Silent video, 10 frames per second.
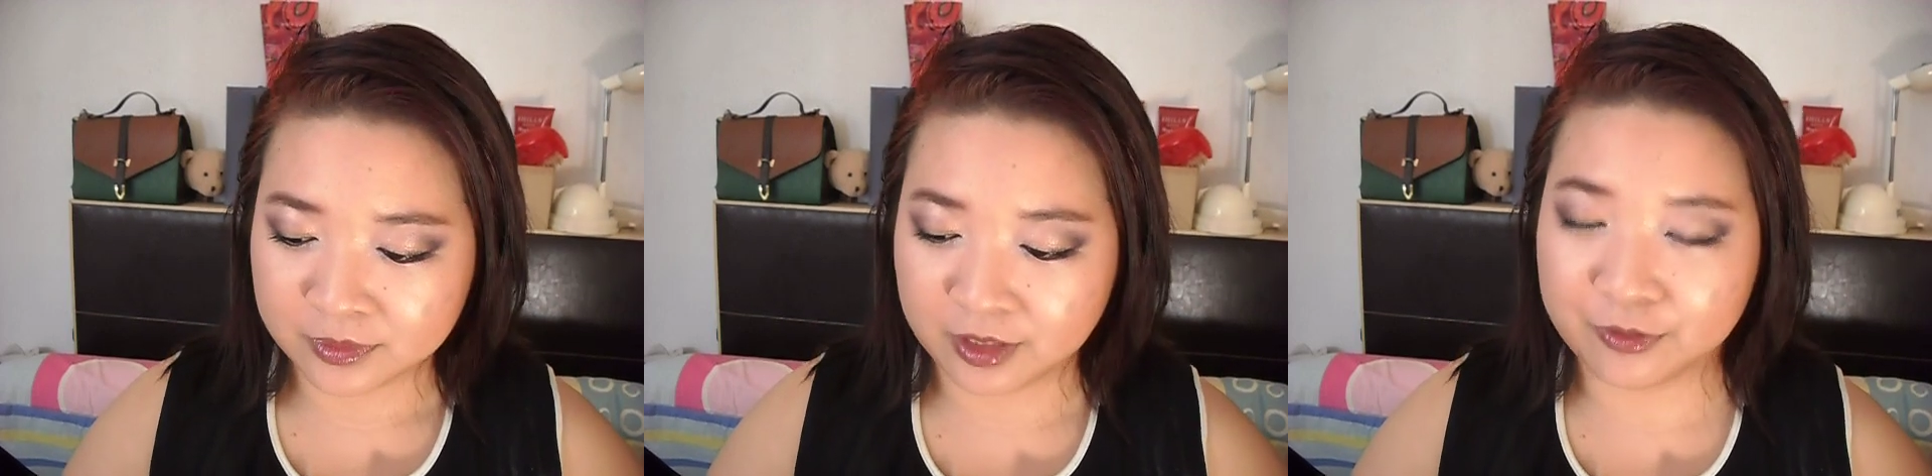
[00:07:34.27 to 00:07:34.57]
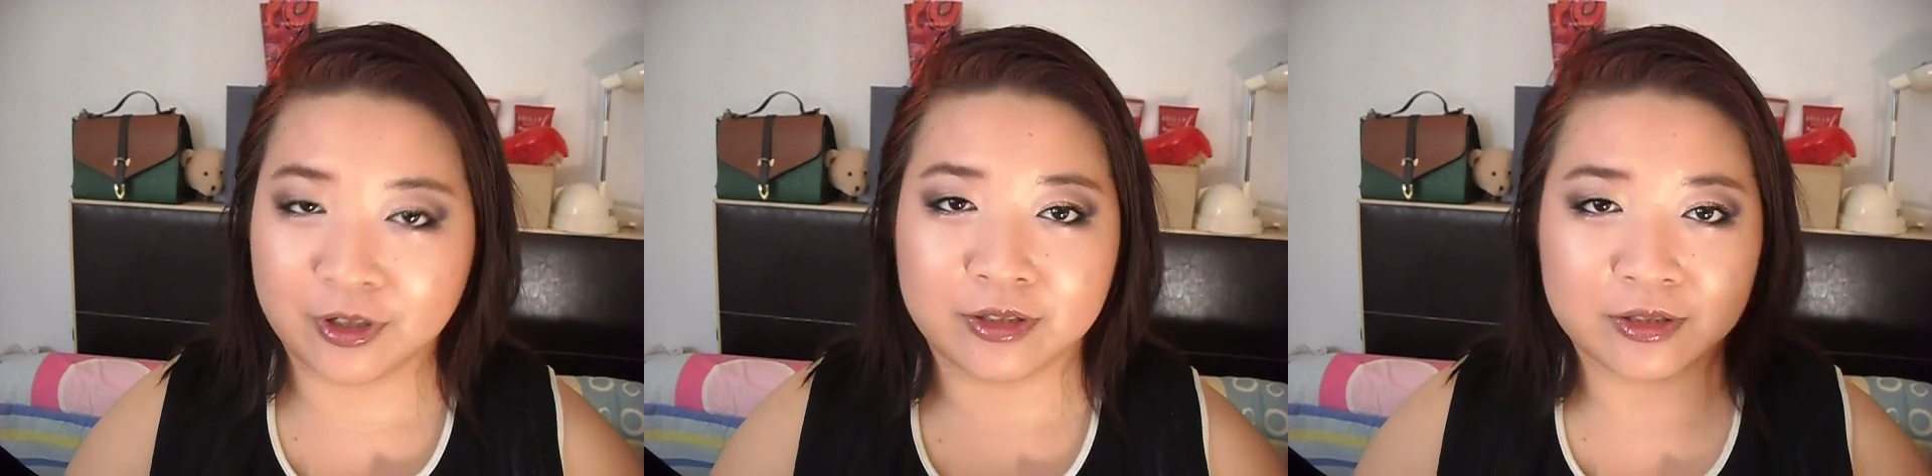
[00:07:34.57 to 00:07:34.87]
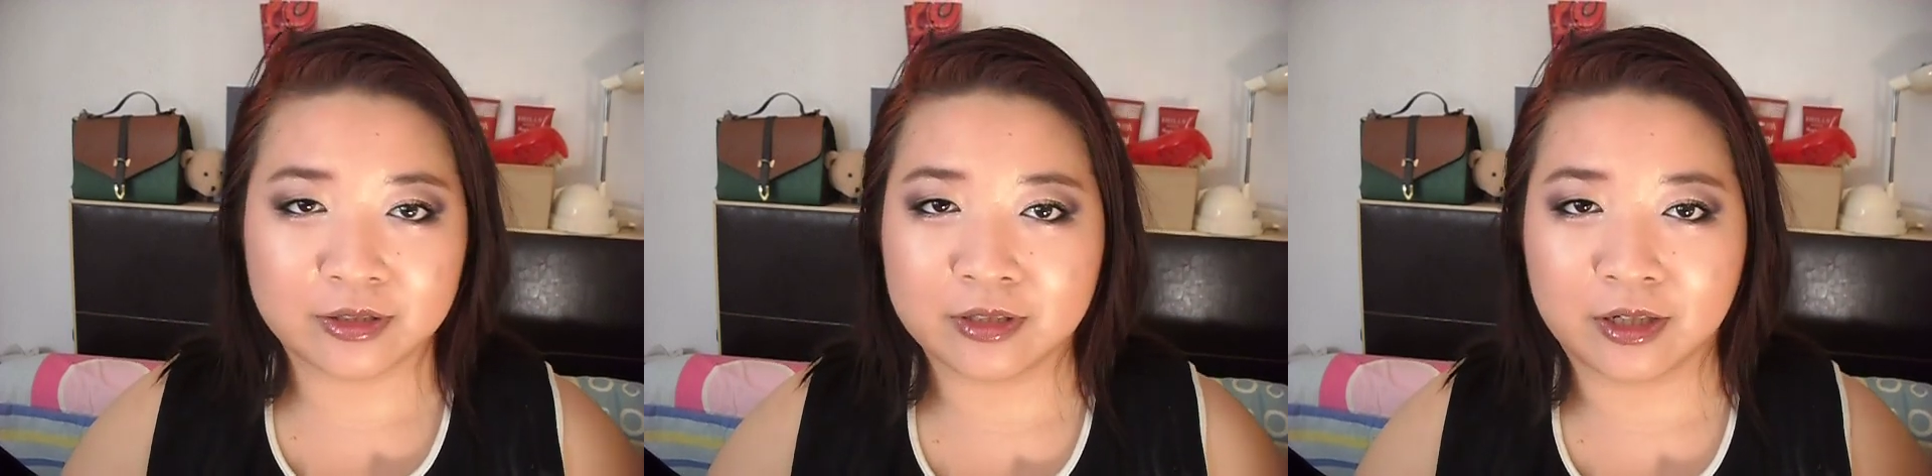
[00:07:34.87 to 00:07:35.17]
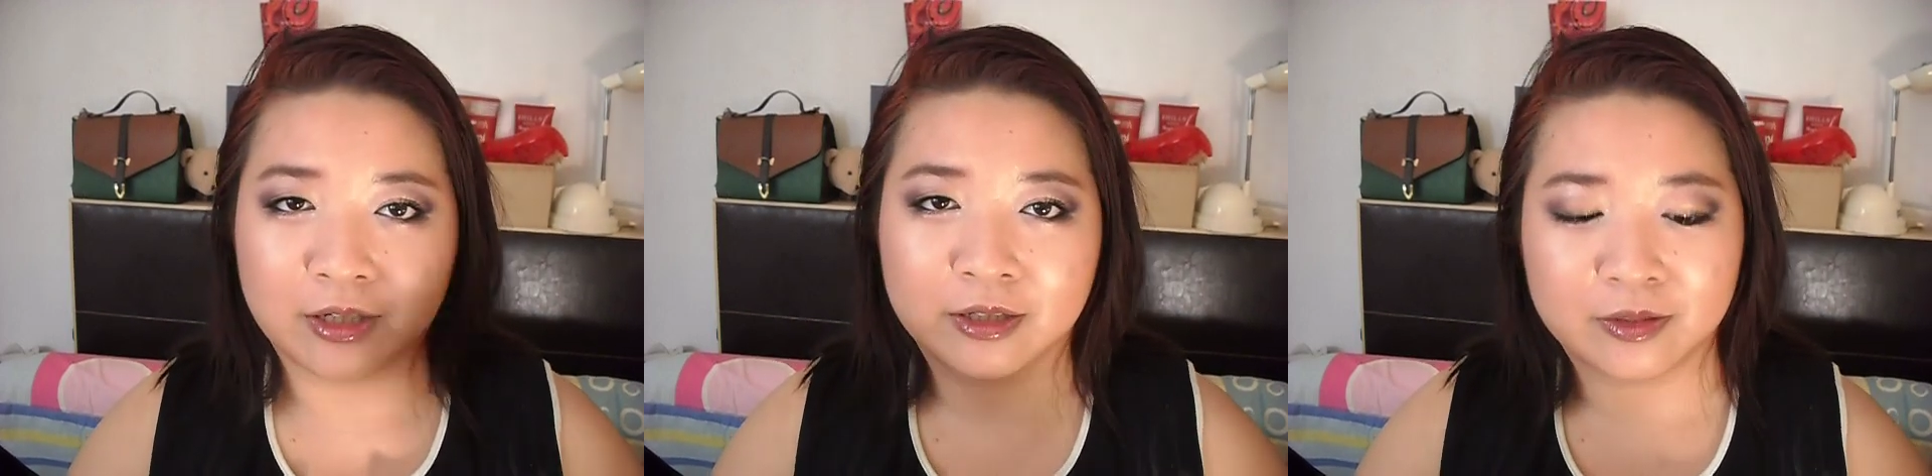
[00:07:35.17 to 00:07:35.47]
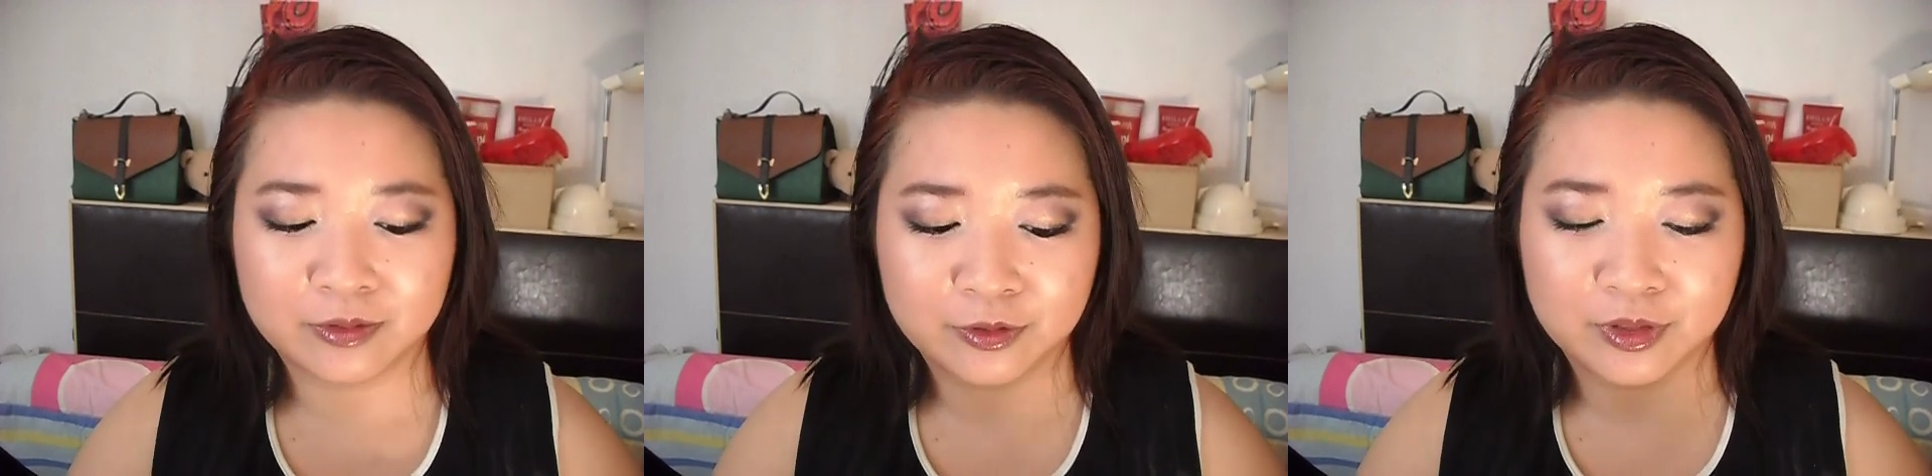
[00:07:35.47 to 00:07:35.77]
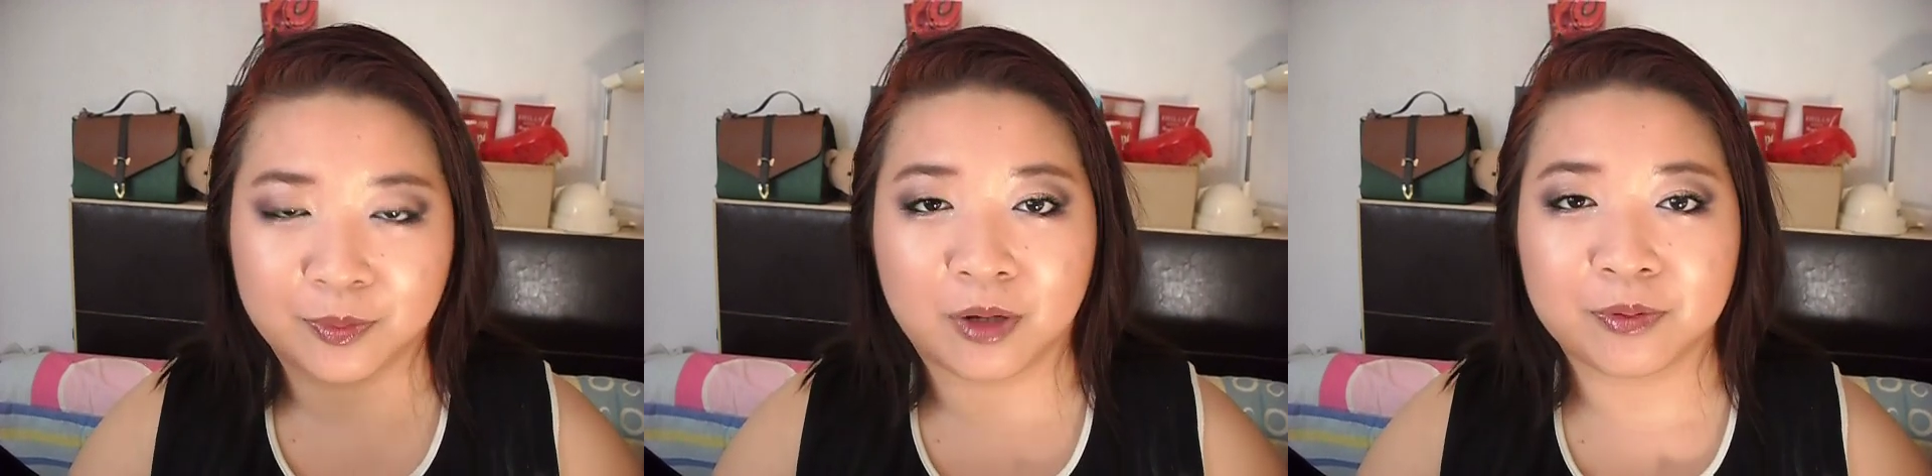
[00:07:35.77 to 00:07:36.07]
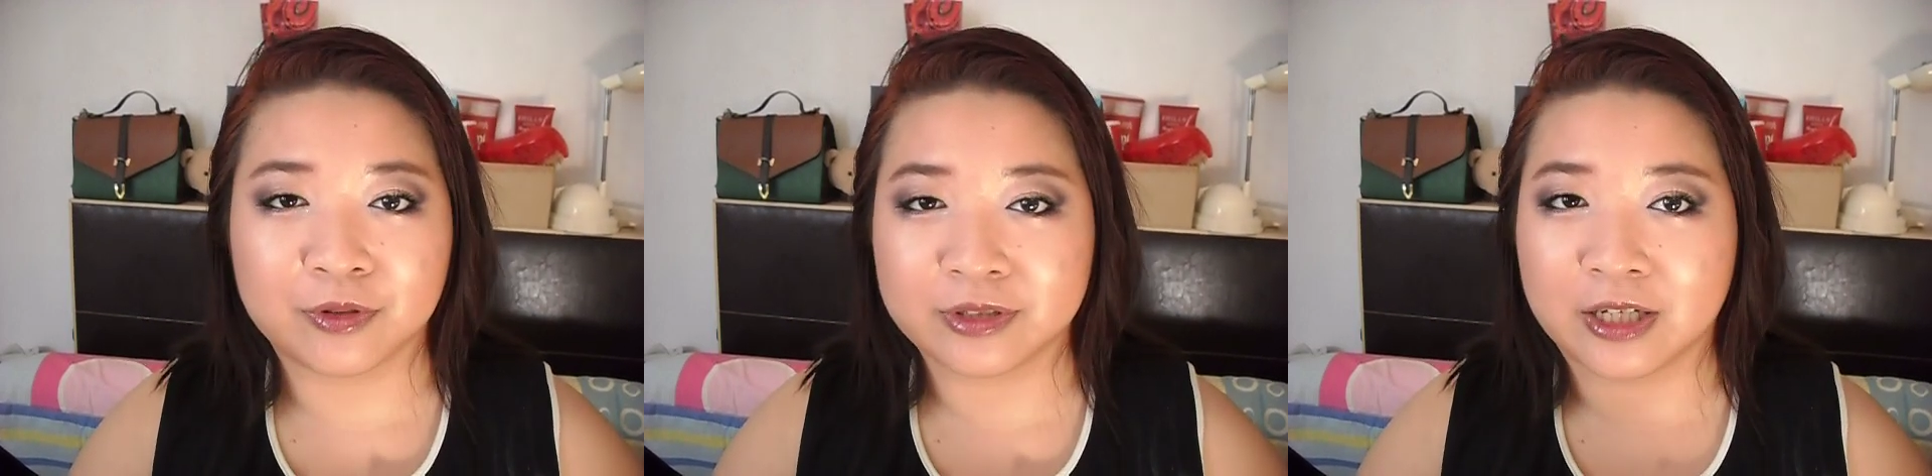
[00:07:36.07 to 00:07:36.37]
If not, to the blog
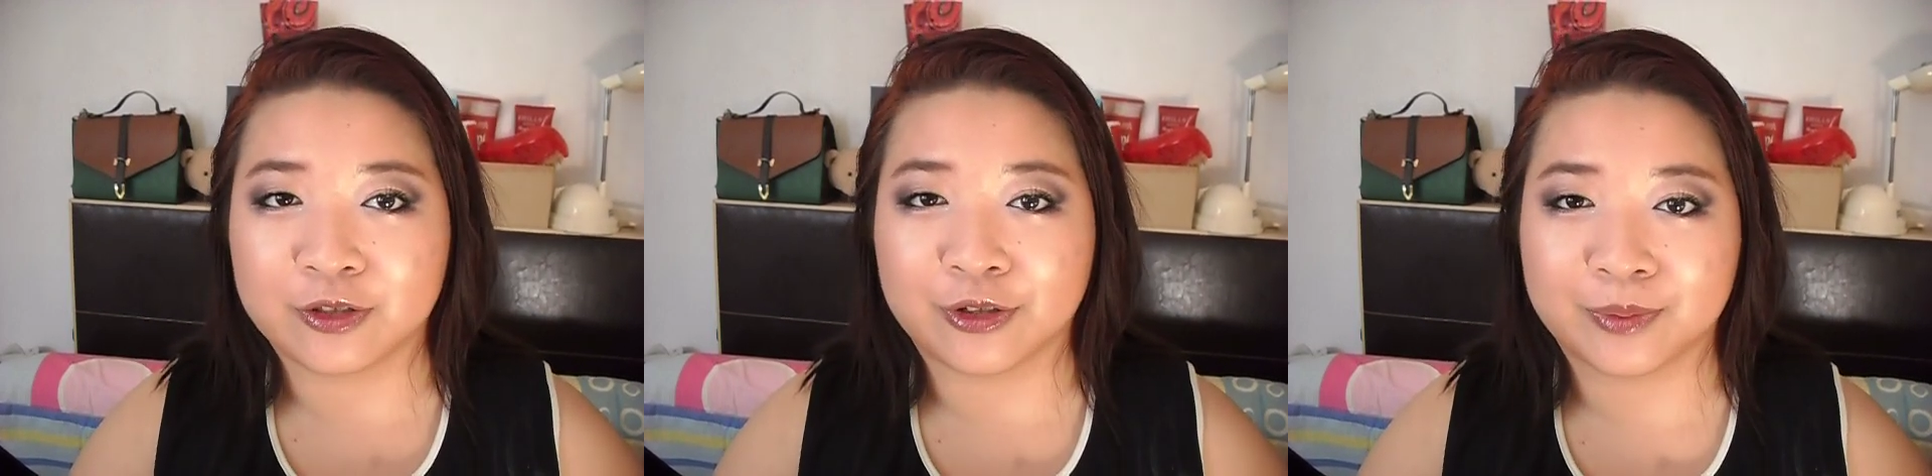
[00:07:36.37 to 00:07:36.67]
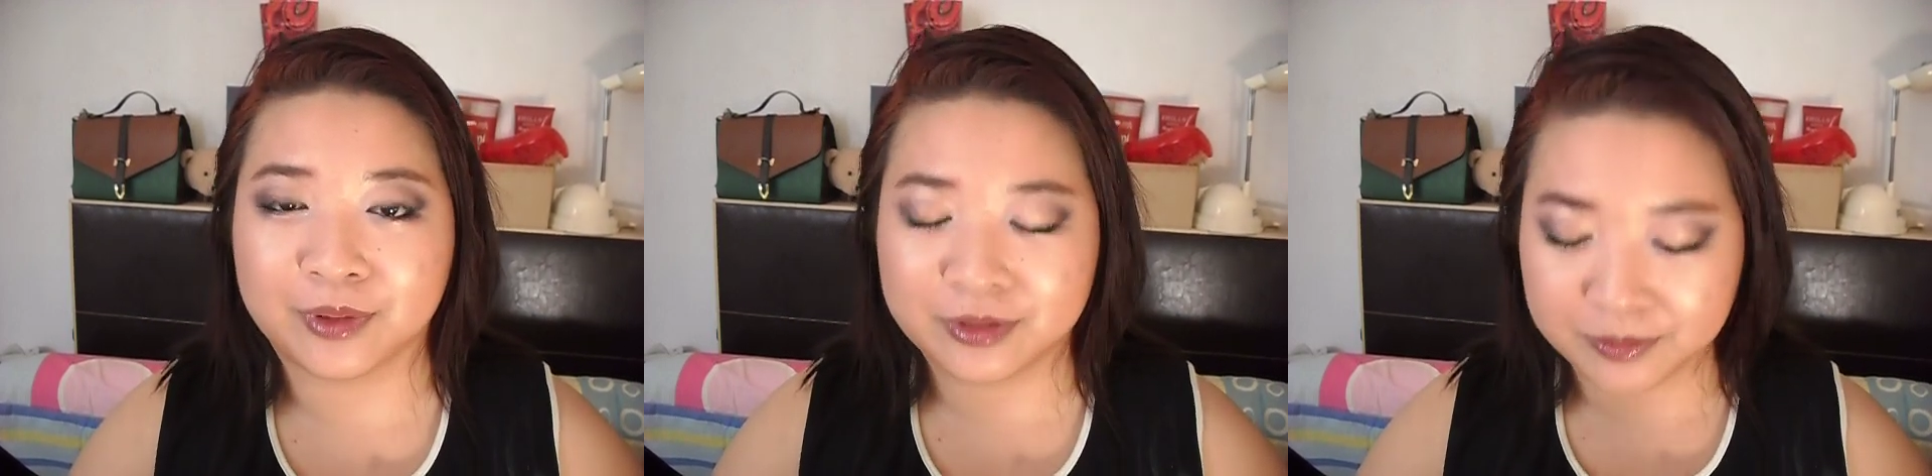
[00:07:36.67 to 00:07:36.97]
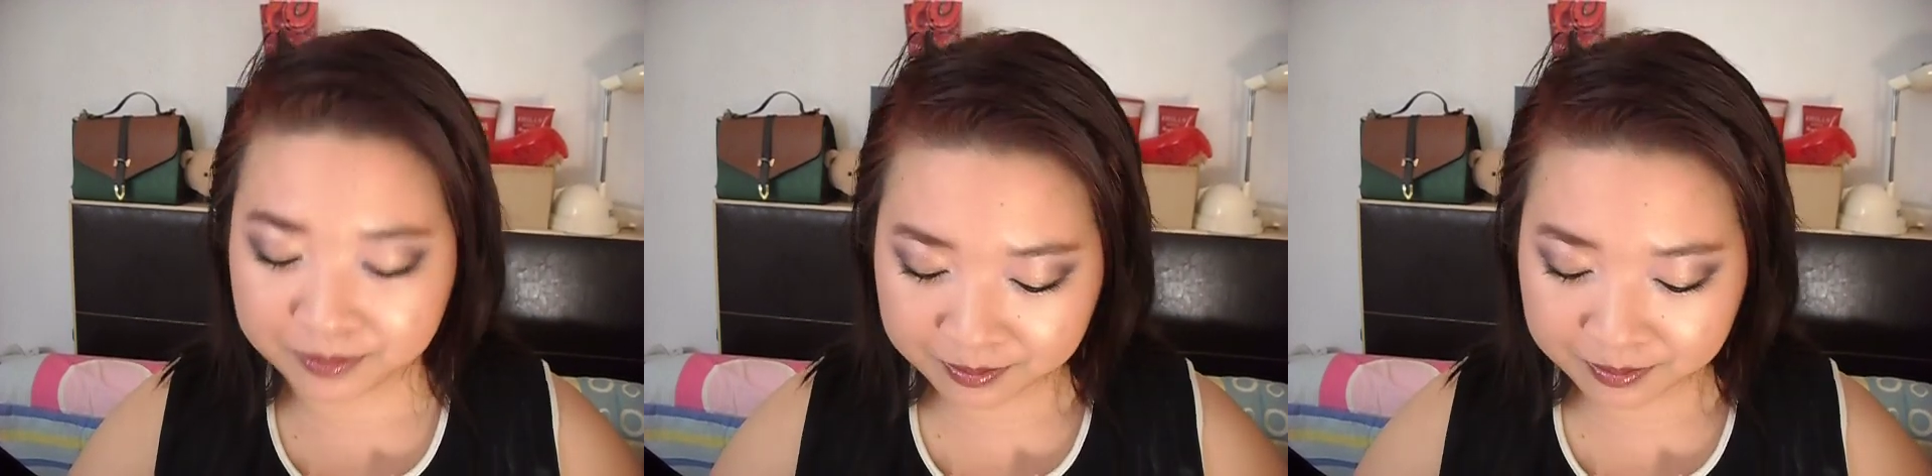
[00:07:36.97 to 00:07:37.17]
post that I talked about them.